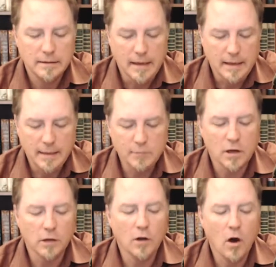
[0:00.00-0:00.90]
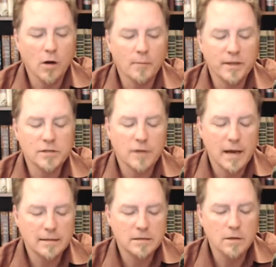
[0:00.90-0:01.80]
He was on a long bus
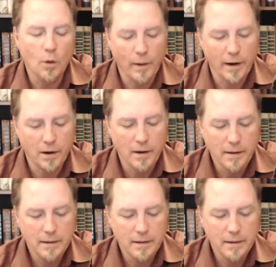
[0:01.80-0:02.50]
ride to nowhere.